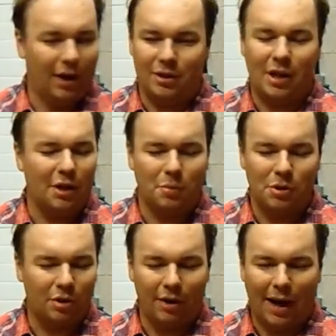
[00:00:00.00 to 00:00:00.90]
It's like
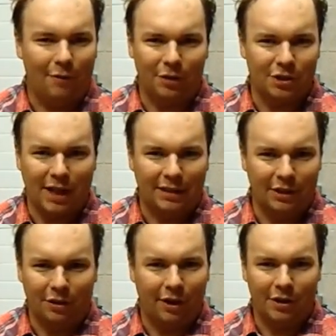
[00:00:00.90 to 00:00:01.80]
somebody's throwing a handful of sand
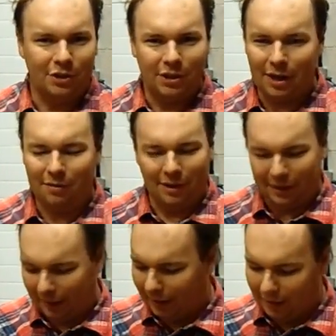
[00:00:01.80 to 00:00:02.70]
in your eyes. You don't
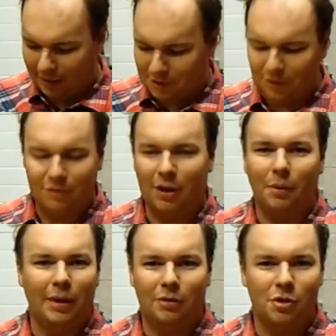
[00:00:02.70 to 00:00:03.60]
need it. It's 50
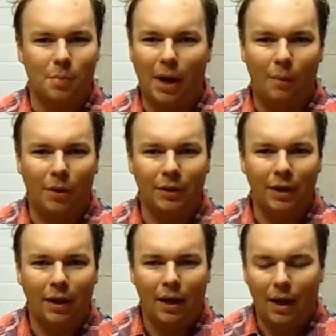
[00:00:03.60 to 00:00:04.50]
quid, just buy one.
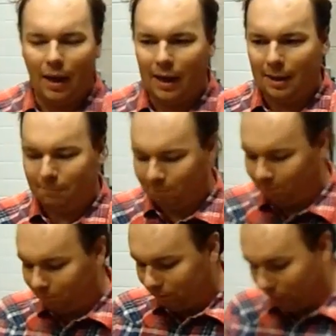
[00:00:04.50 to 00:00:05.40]
Um,
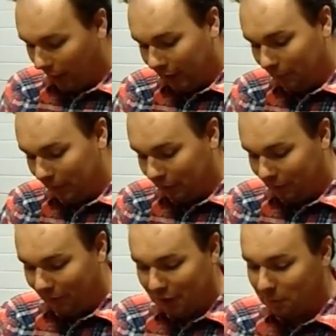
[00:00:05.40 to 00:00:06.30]
it'll be a good
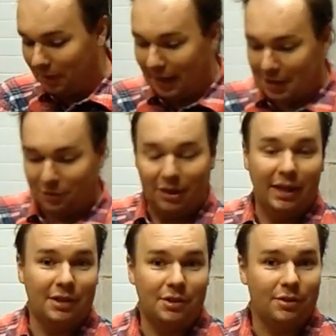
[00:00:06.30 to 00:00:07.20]
investment. It lasts for
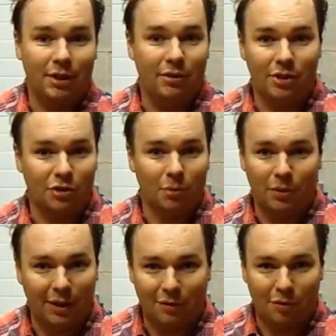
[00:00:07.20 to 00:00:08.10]
years, so it's not
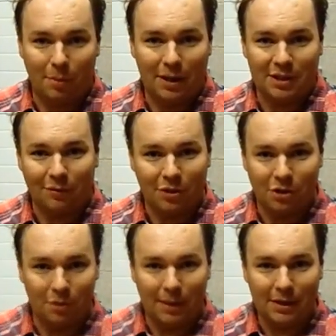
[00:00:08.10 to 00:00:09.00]
something you have to replace every
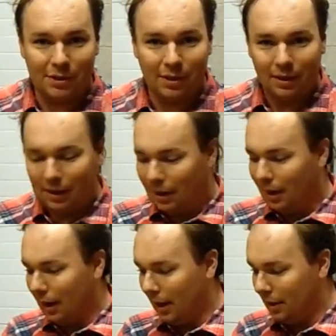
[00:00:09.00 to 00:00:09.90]
two minutes.
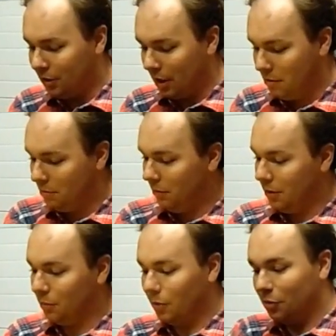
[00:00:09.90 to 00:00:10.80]
Uh, so, well,
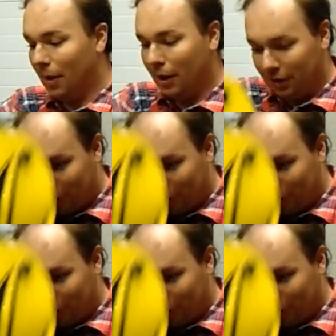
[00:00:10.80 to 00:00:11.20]
this one's mine.